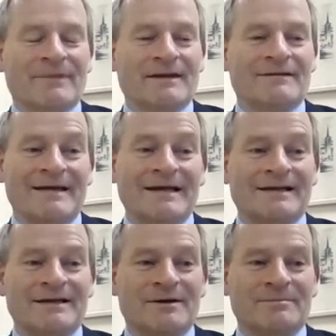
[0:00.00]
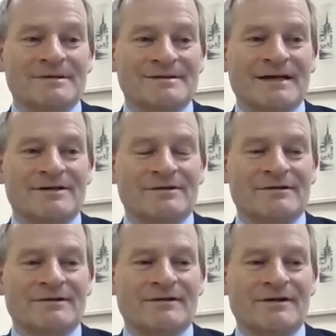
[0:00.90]
sadly, couples get,
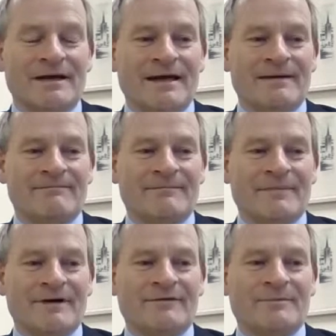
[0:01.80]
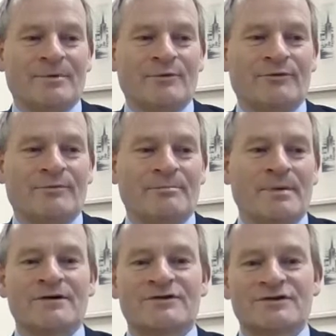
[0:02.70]
I suppose,
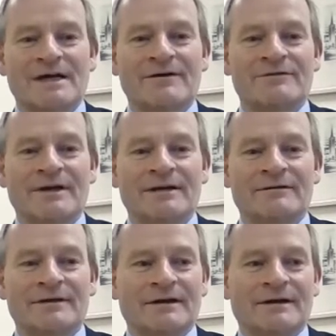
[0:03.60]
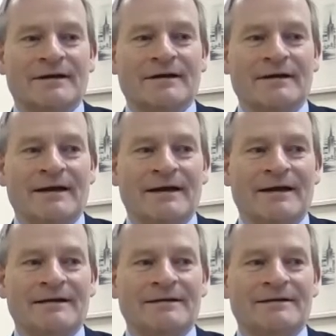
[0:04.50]
bogged down in
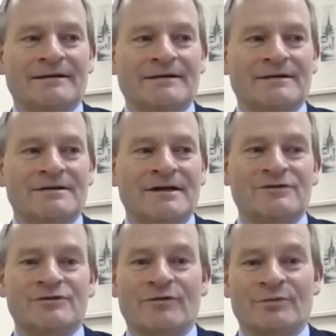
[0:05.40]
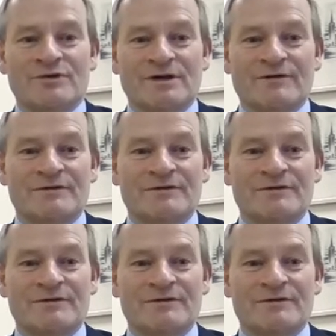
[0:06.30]
the issues which have